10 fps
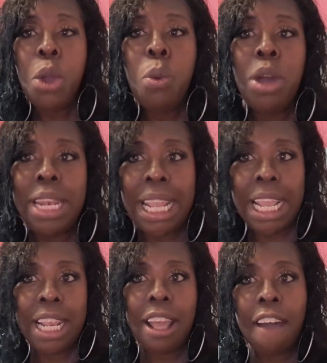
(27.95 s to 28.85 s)
will
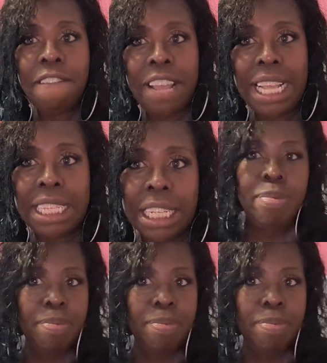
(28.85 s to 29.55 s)
need a visa.